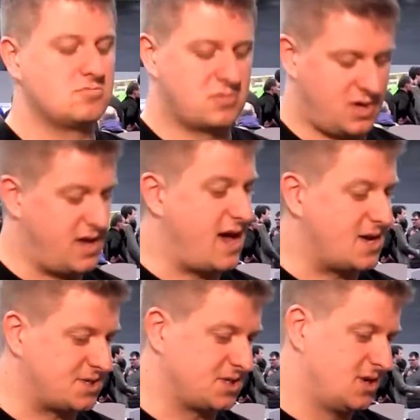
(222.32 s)

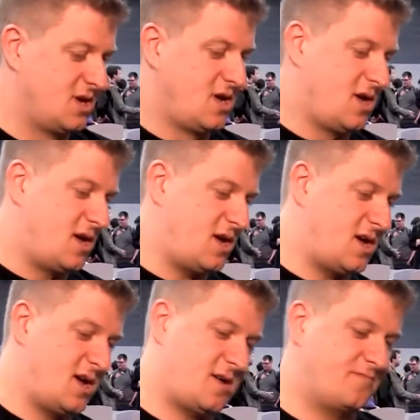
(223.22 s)
Yes.
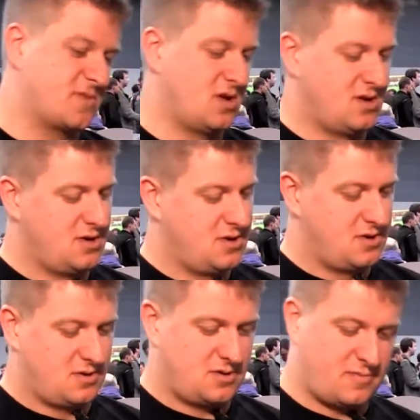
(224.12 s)
The
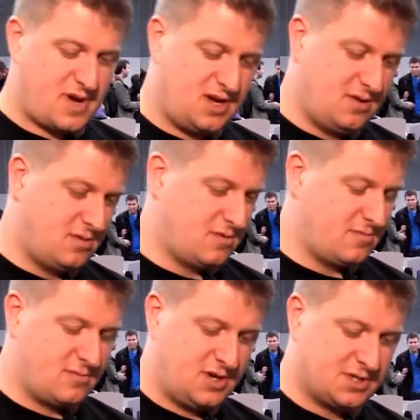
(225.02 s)
main
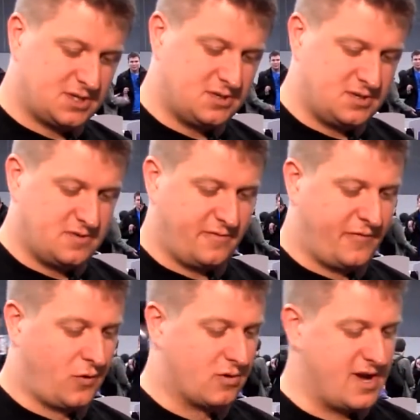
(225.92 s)
reason
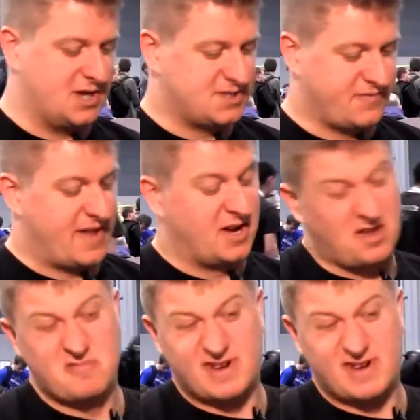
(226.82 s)
for it is the fact that I don't really